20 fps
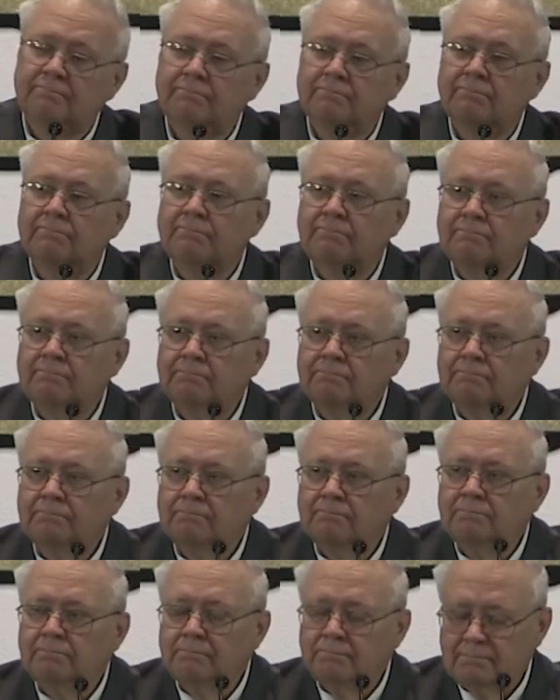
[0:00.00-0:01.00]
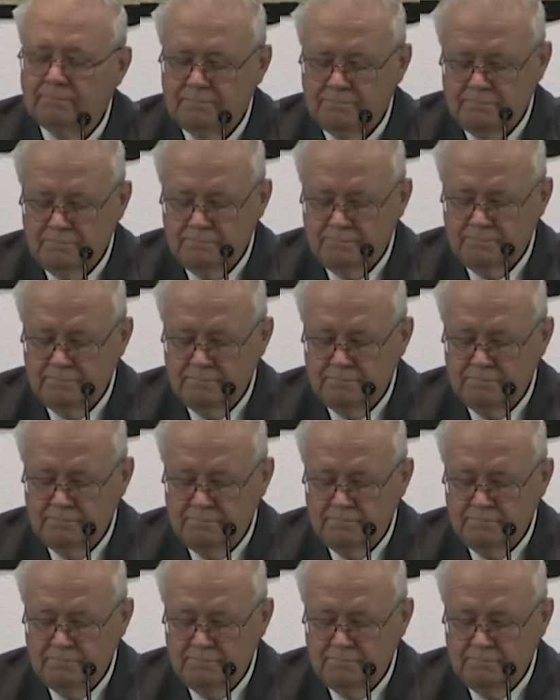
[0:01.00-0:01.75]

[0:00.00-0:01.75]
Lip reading: Nobody speaks.